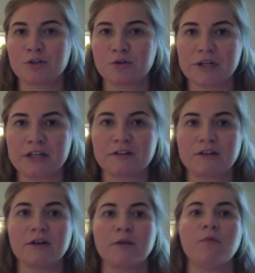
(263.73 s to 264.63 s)

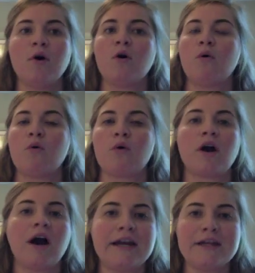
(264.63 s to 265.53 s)
curriculum
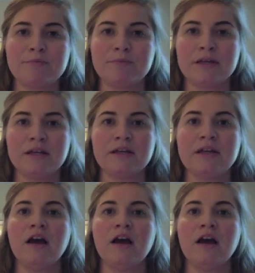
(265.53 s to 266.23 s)
or IEP,